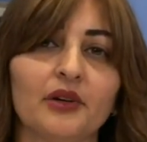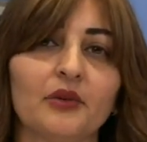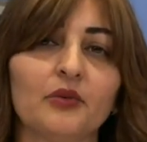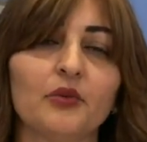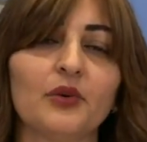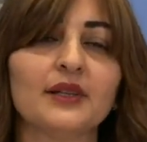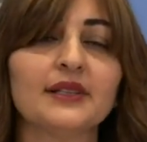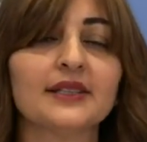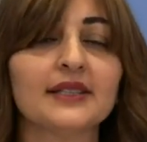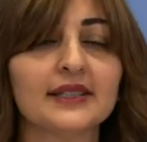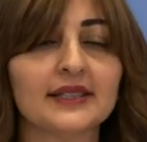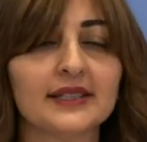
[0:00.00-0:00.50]

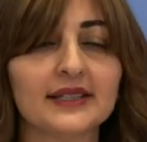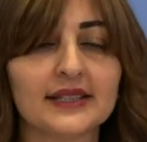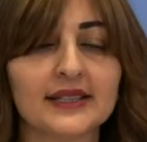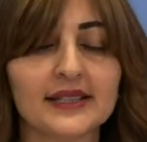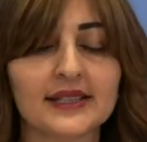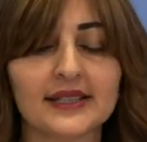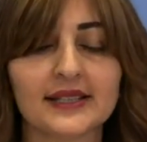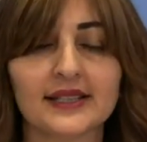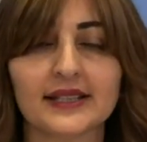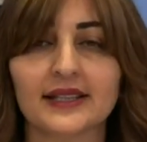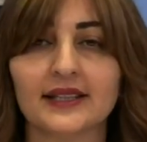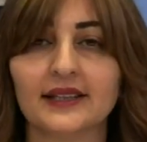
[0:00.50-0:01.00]
What's the
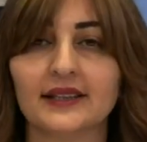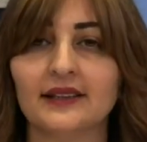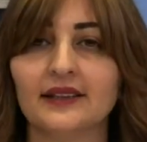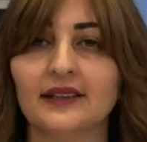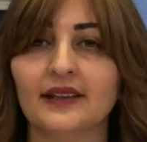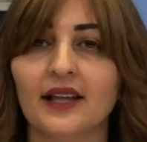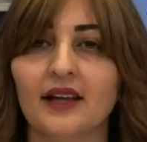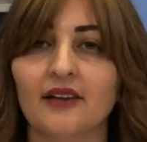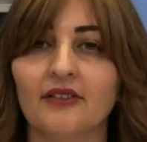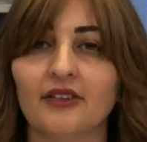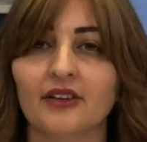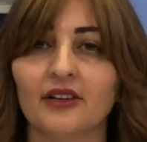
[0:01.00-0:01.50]
seed
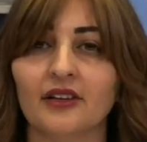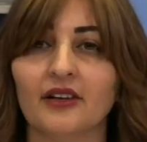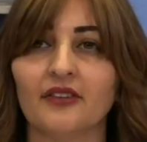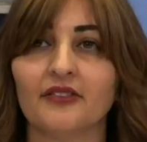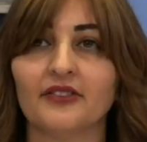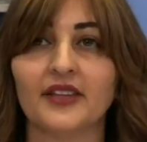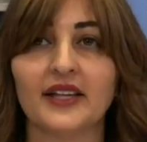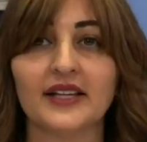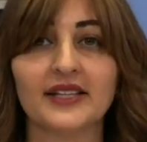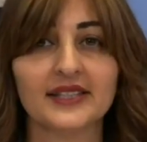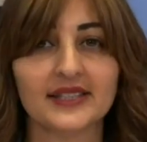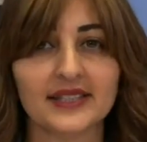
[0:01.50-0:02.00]
level of
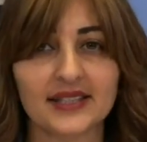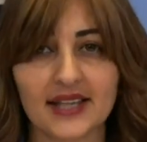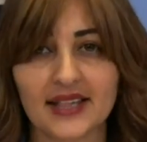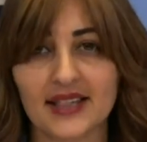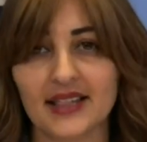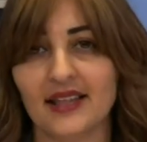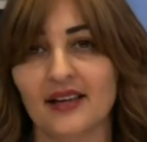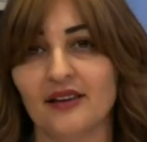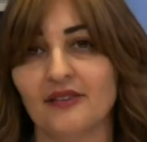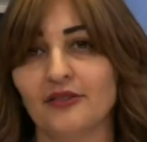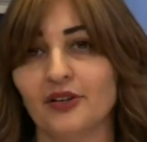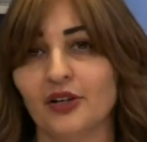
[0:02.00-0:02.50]
the seed
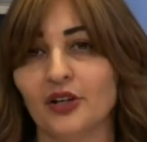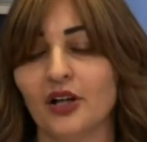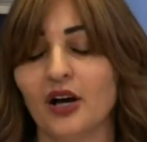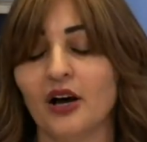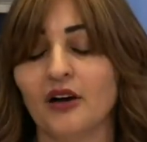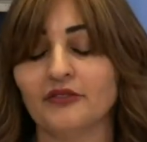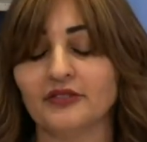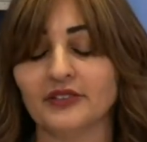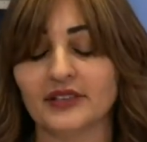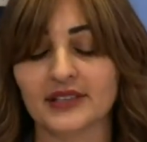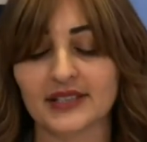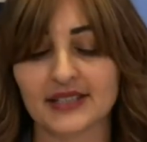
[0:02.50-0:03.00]
level
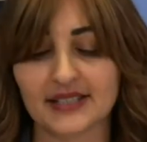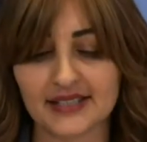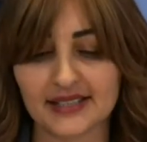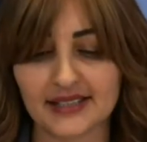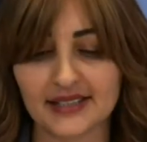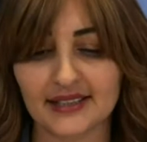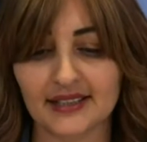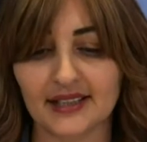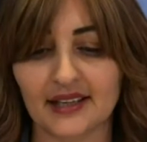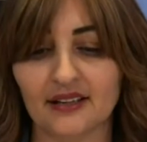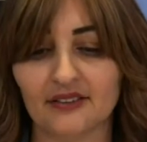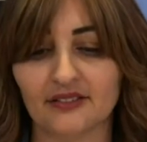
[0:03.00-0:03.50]
of the
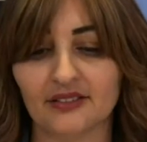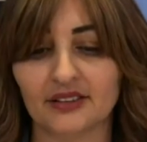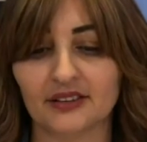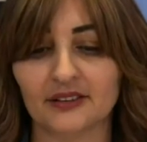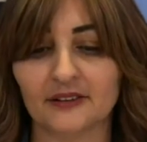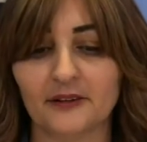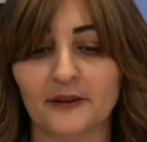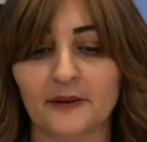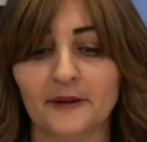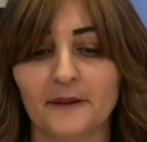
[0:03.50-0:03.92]
seed level